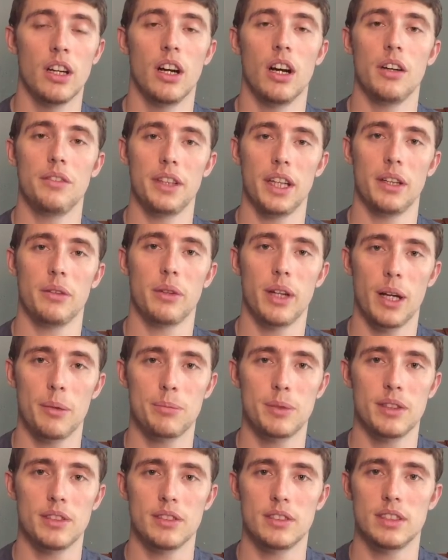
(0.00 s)
of 8
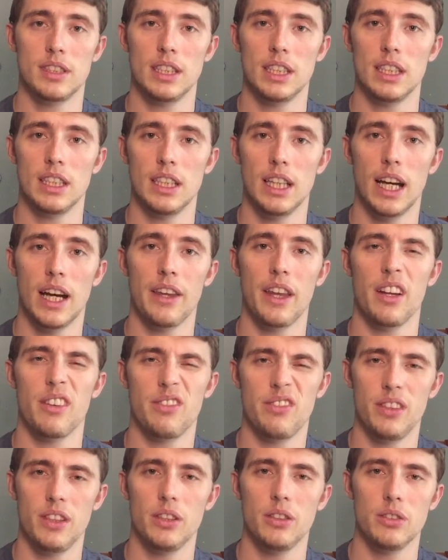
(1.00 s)
reps and see how
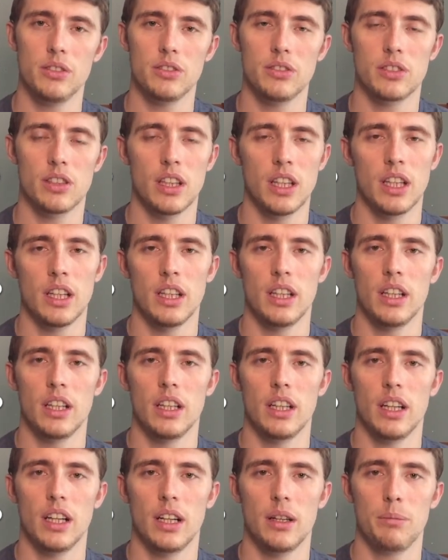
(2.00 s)
that feels
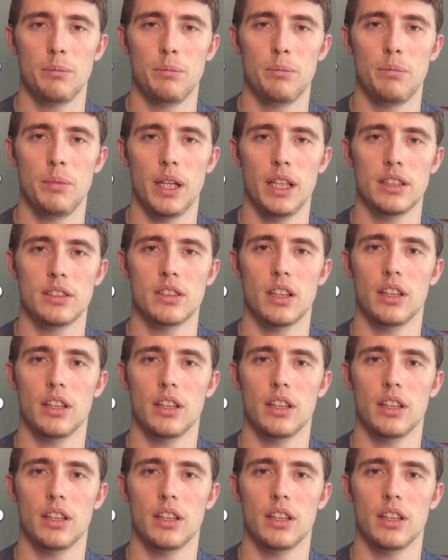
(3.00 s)
based